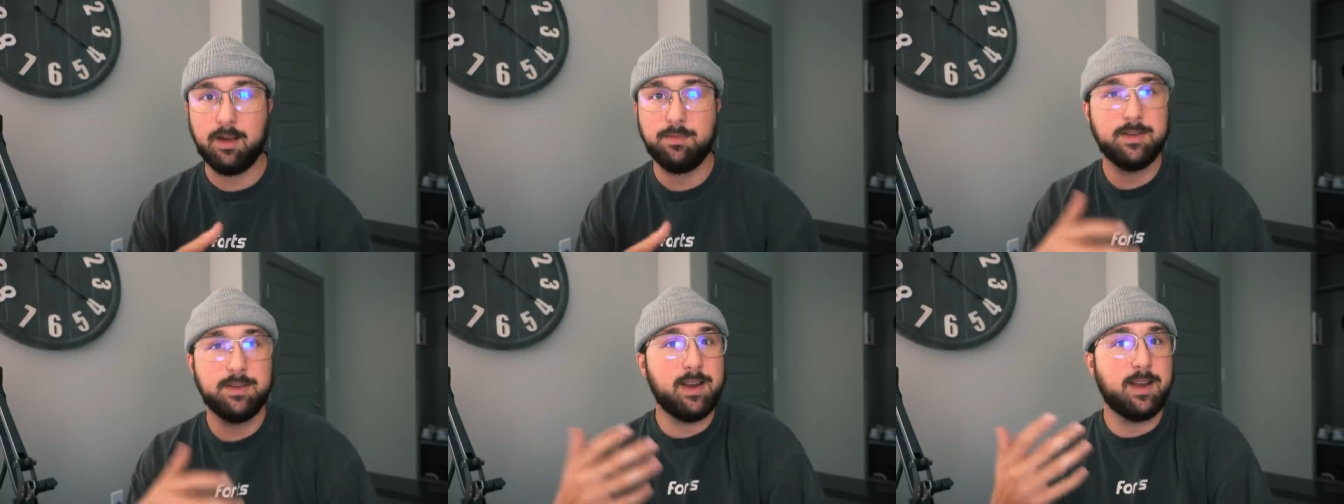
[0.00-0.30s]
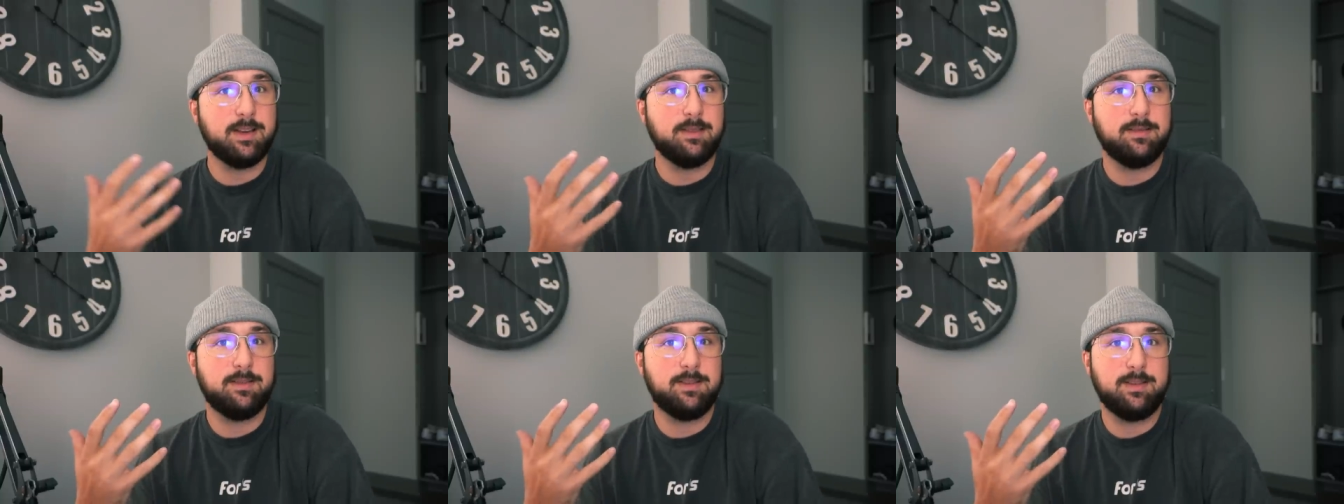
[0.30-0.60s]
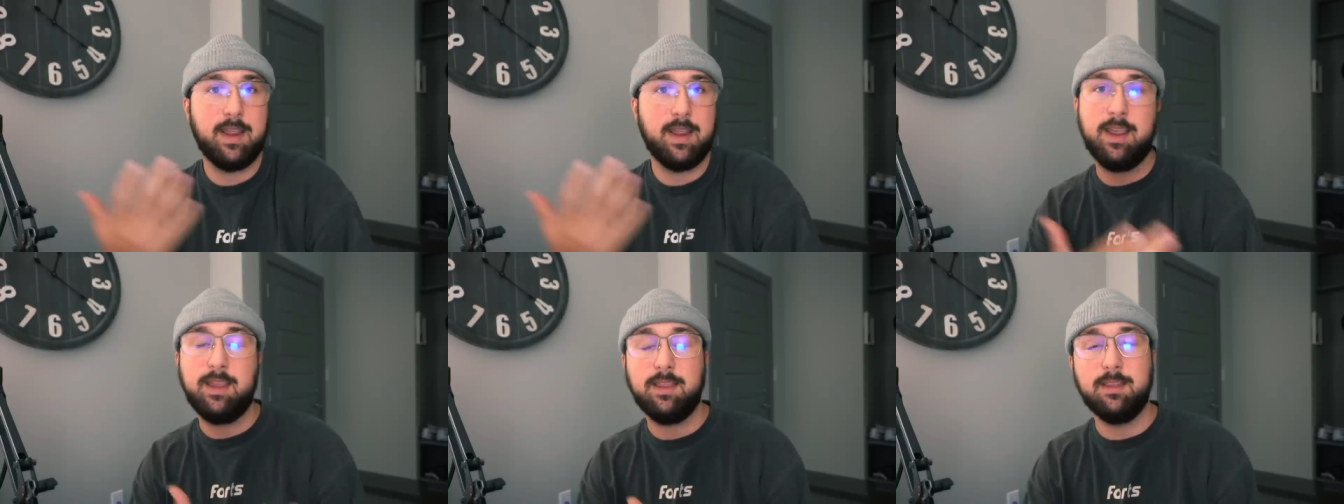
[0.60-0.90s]
I'm just not
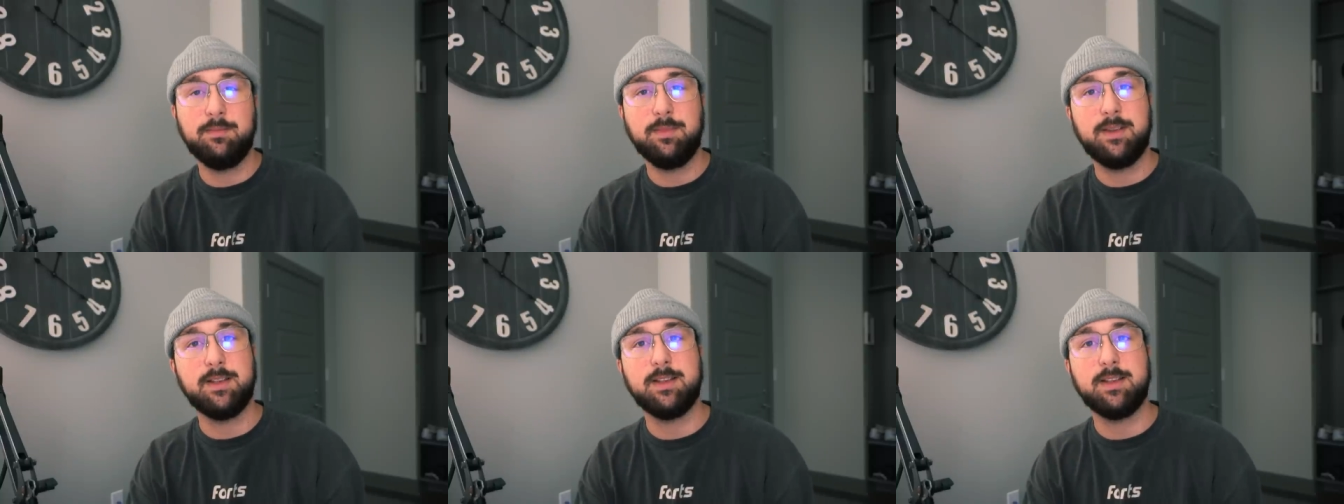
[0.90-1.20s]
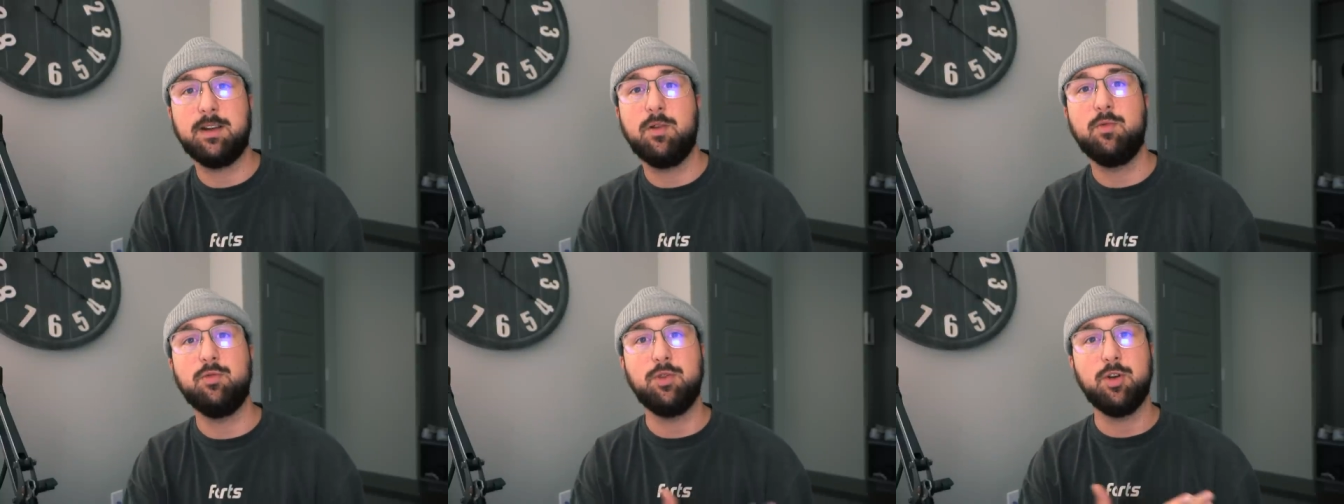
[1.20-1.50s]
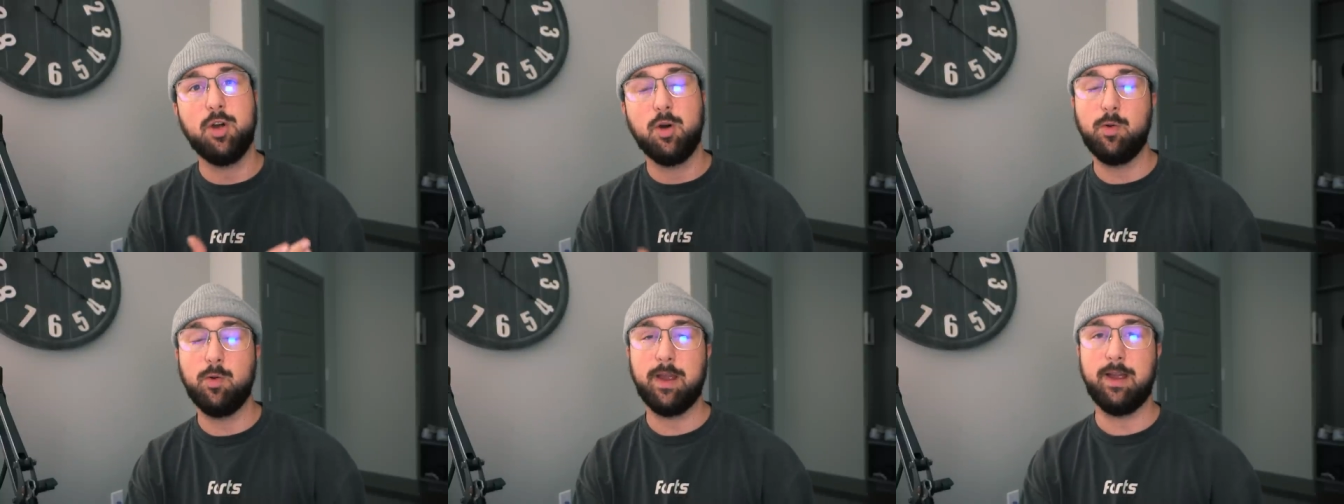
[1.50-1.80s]
saying them because I don't
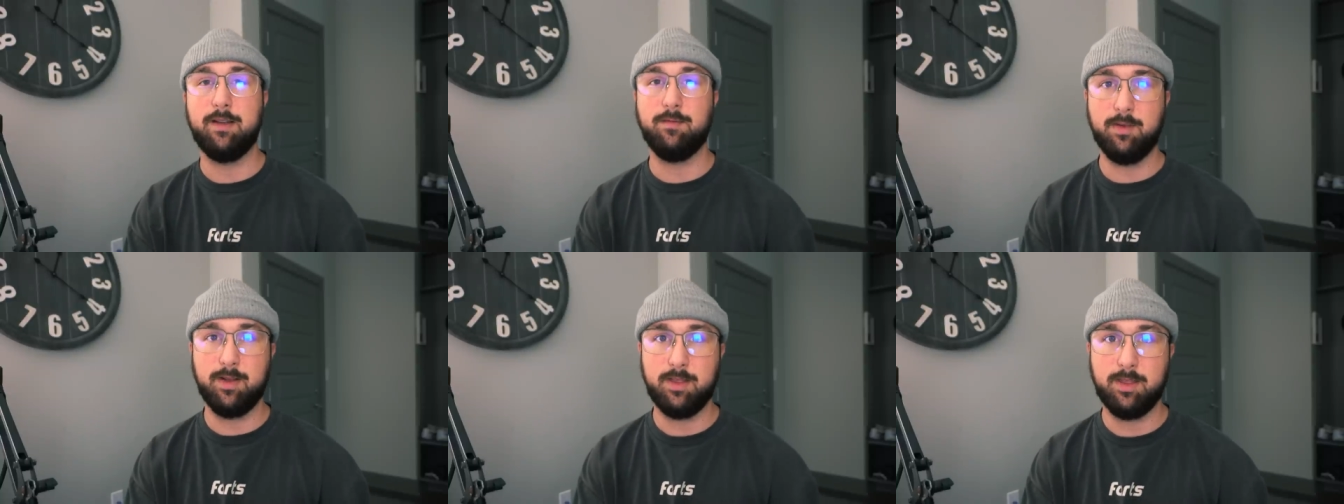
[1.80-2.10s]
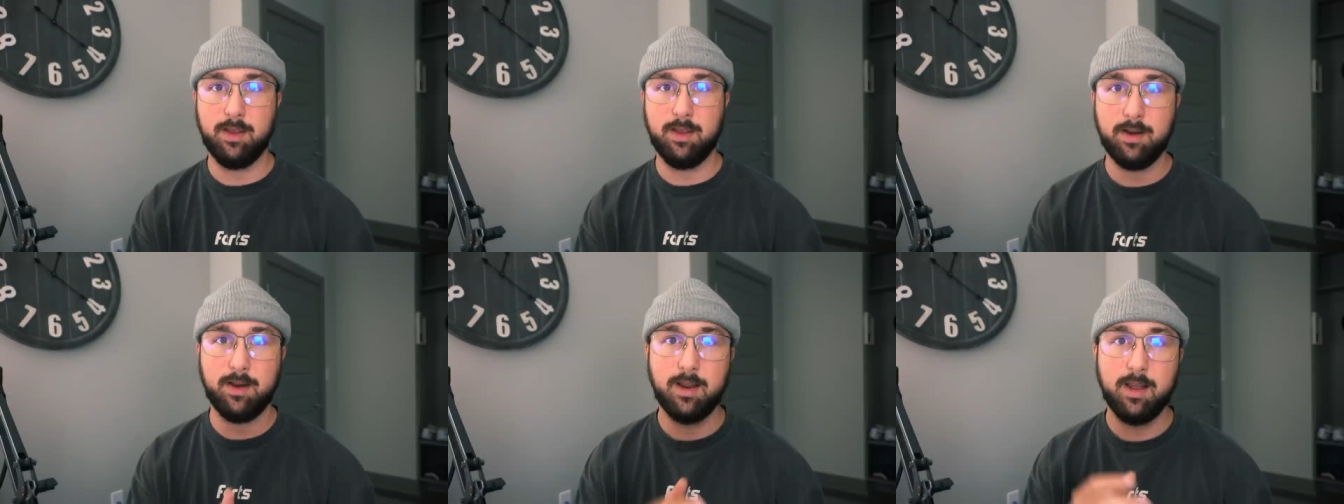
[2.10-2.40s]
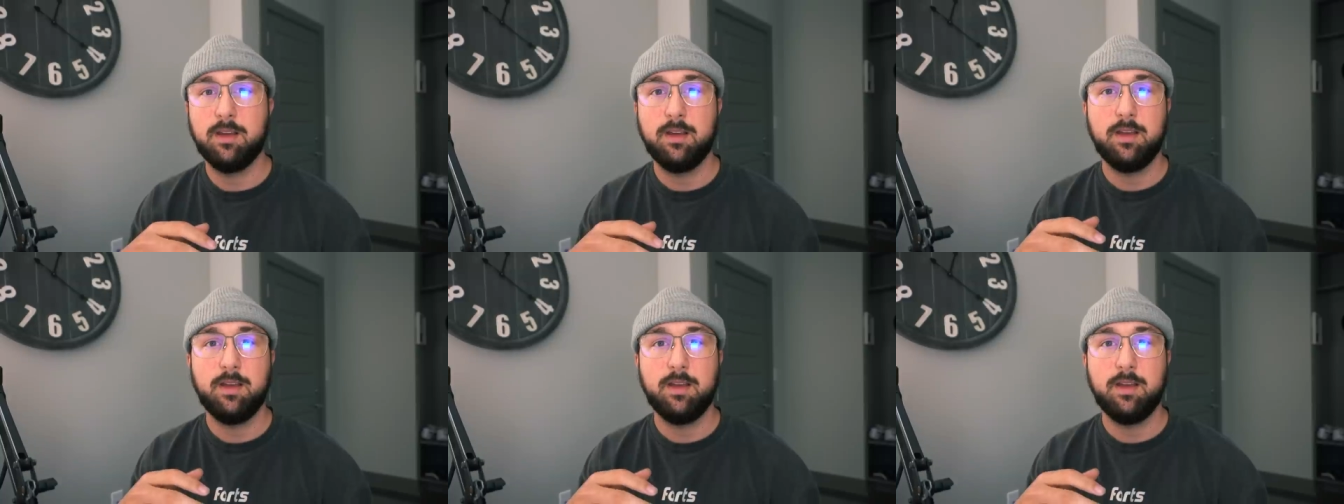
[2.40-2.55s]
know everything.